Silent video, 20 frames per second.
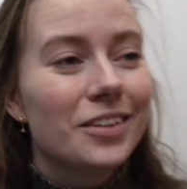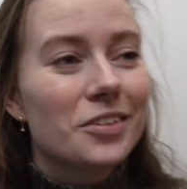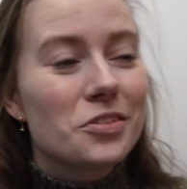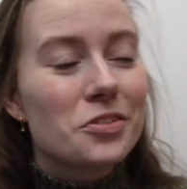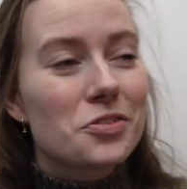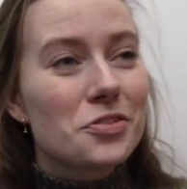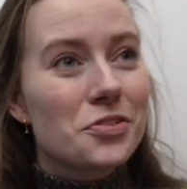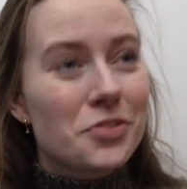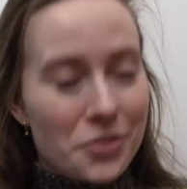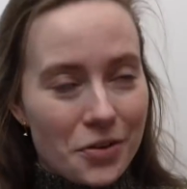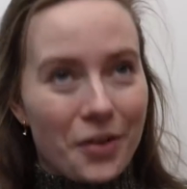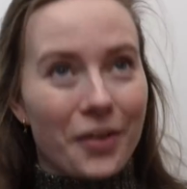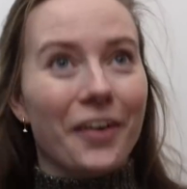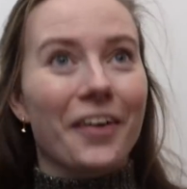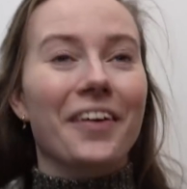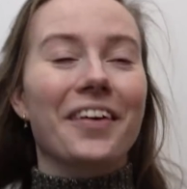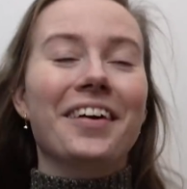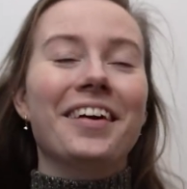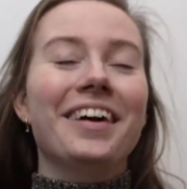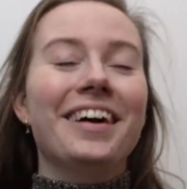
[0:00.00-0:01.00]

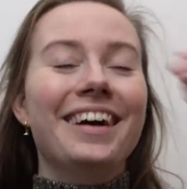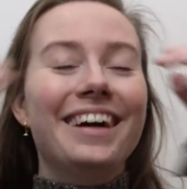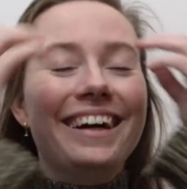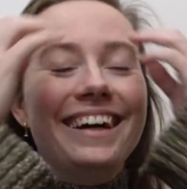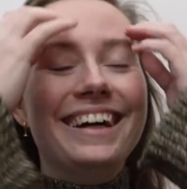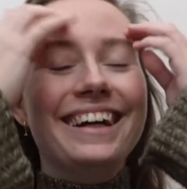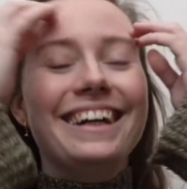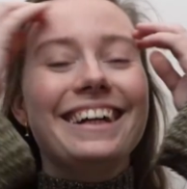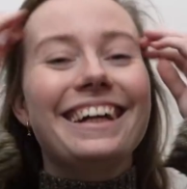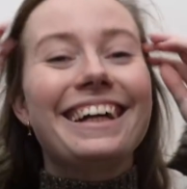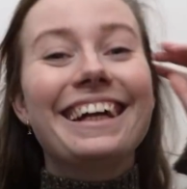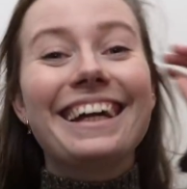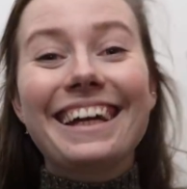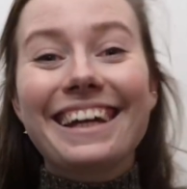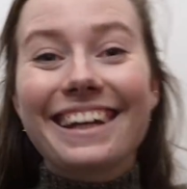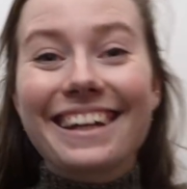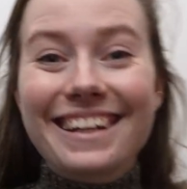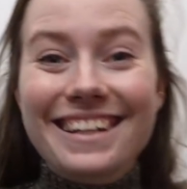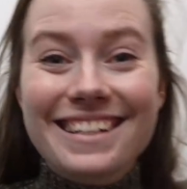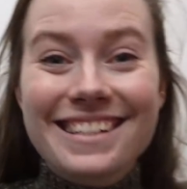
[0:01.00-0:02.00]
So, it
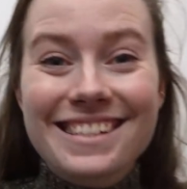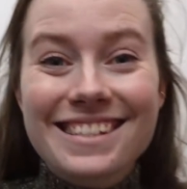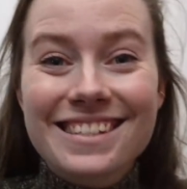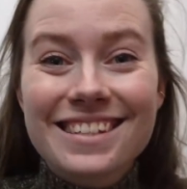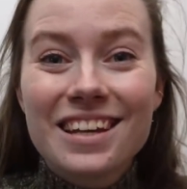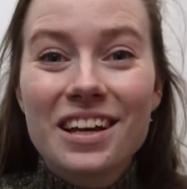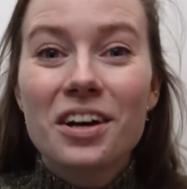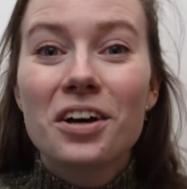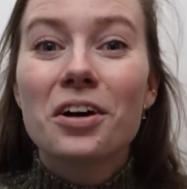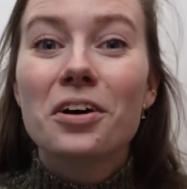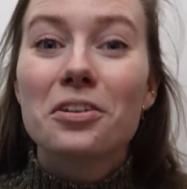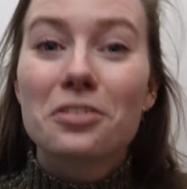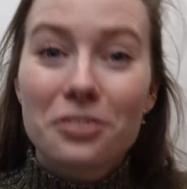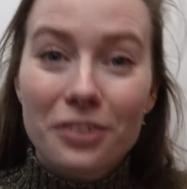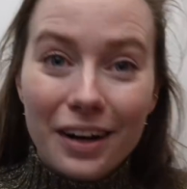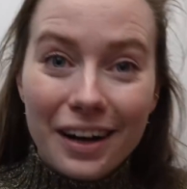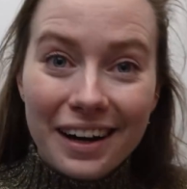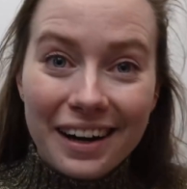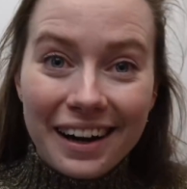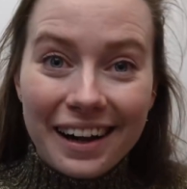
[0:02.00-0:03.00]
is
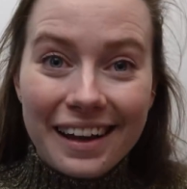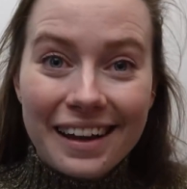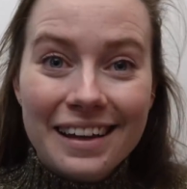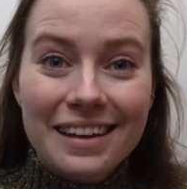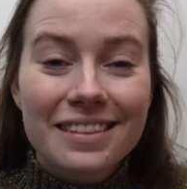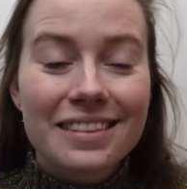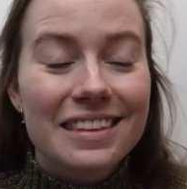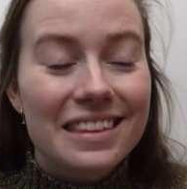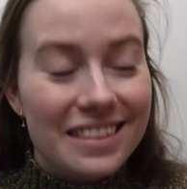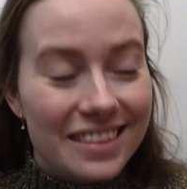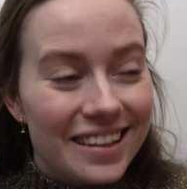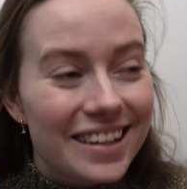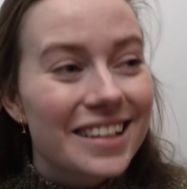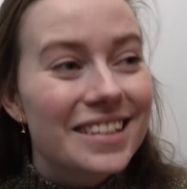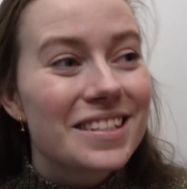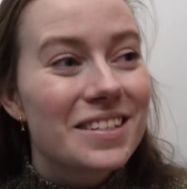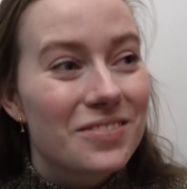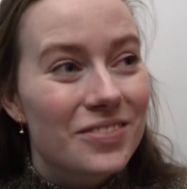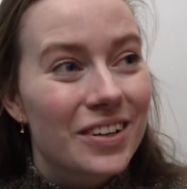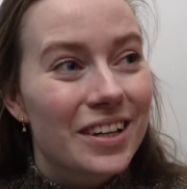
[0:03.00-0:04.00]
Friday the
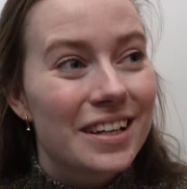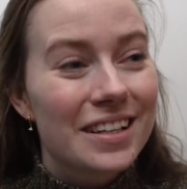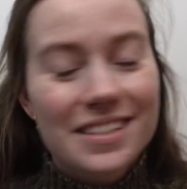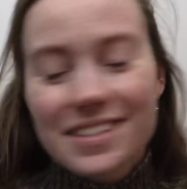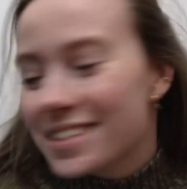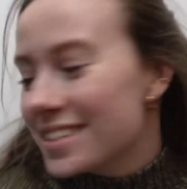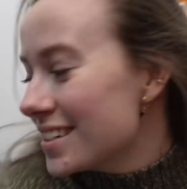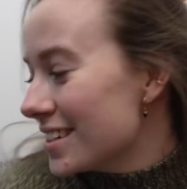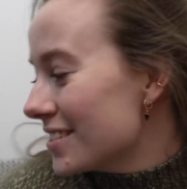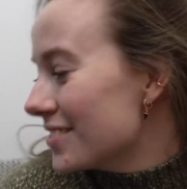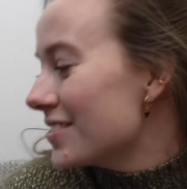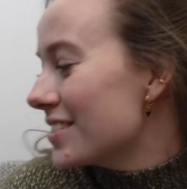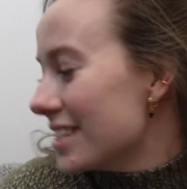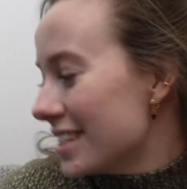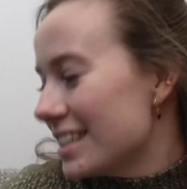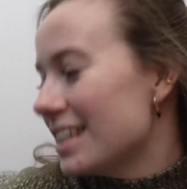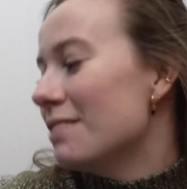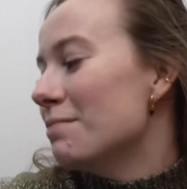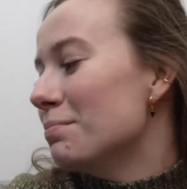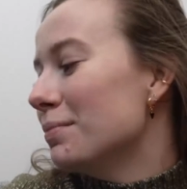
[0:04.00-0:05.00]
31st of
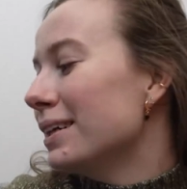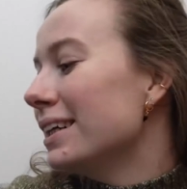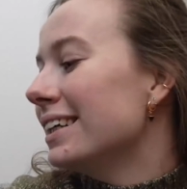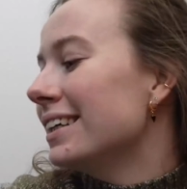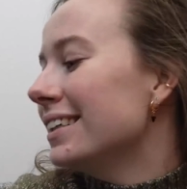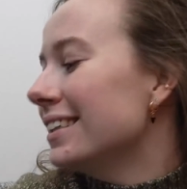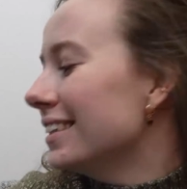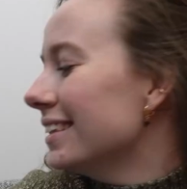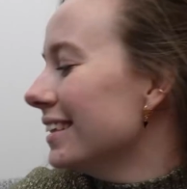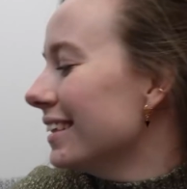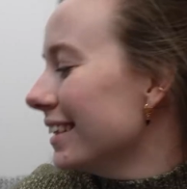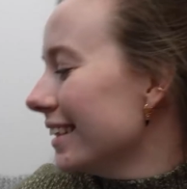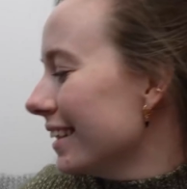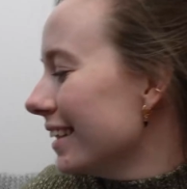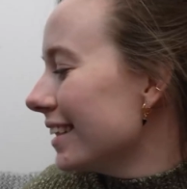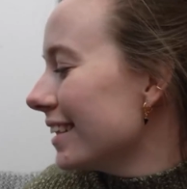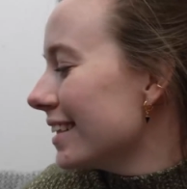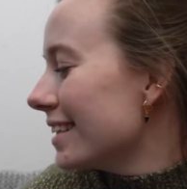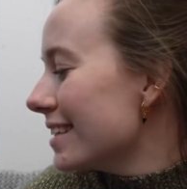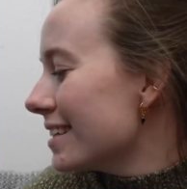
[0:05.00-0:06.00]
December.
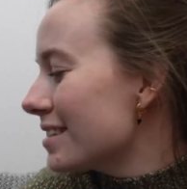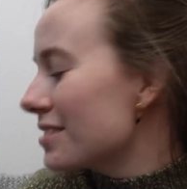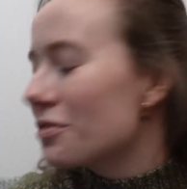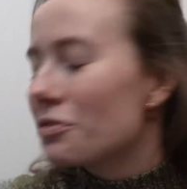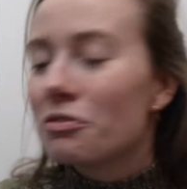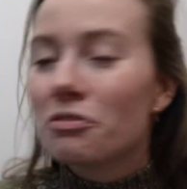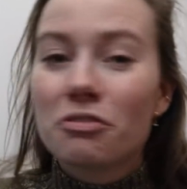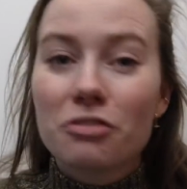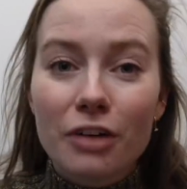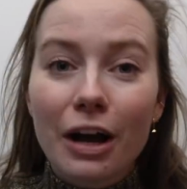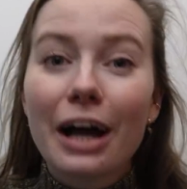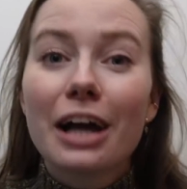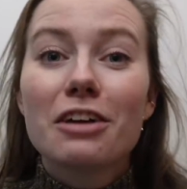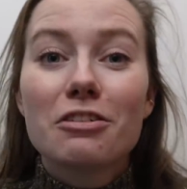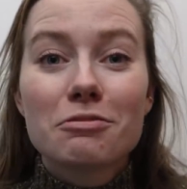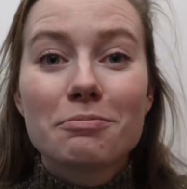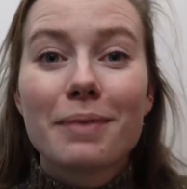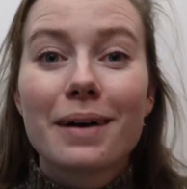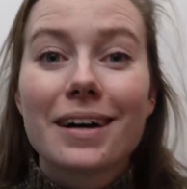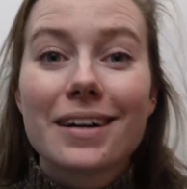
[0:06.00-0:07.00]
It is
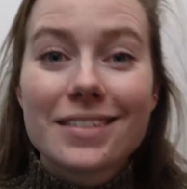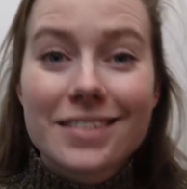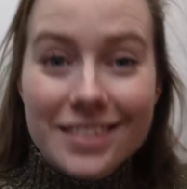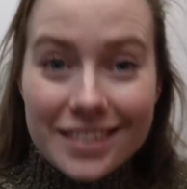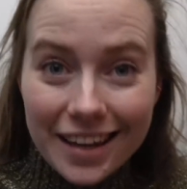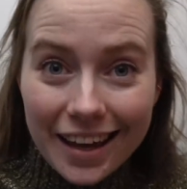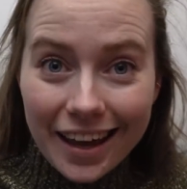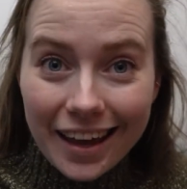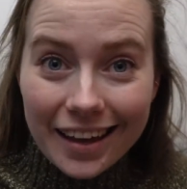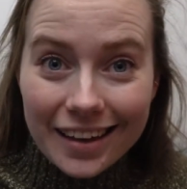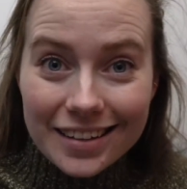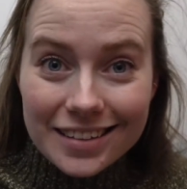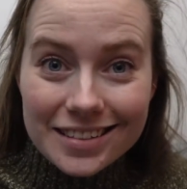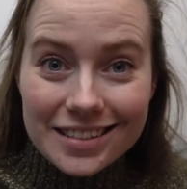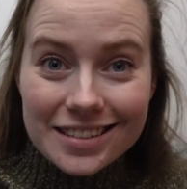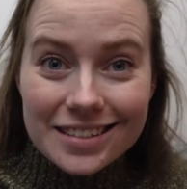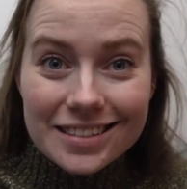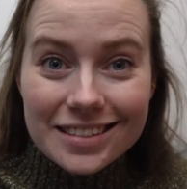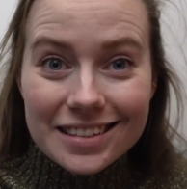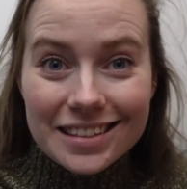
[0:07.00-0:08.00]
8:05
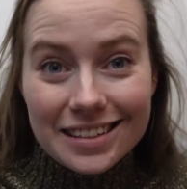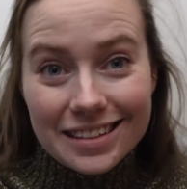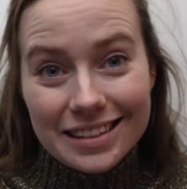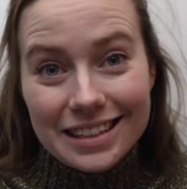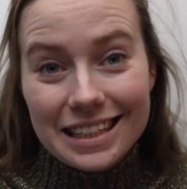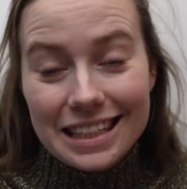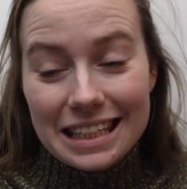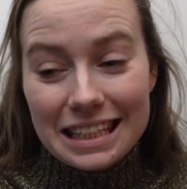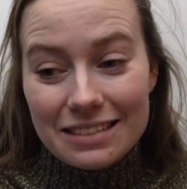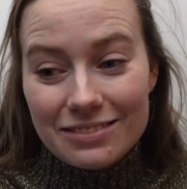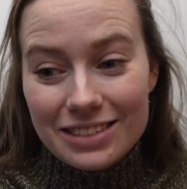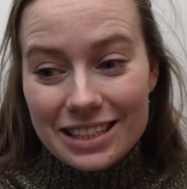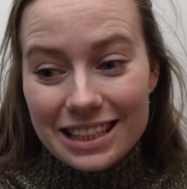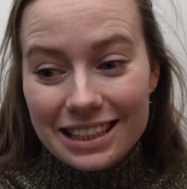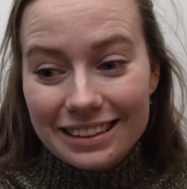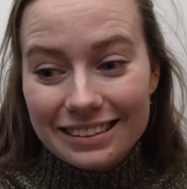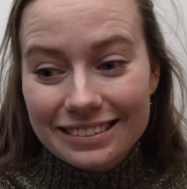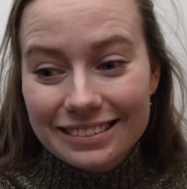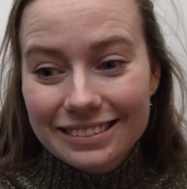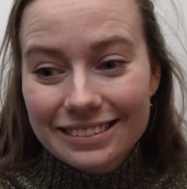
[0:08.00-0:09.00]
in the
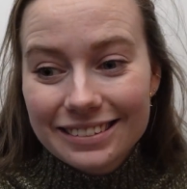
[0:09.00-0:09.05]
evening.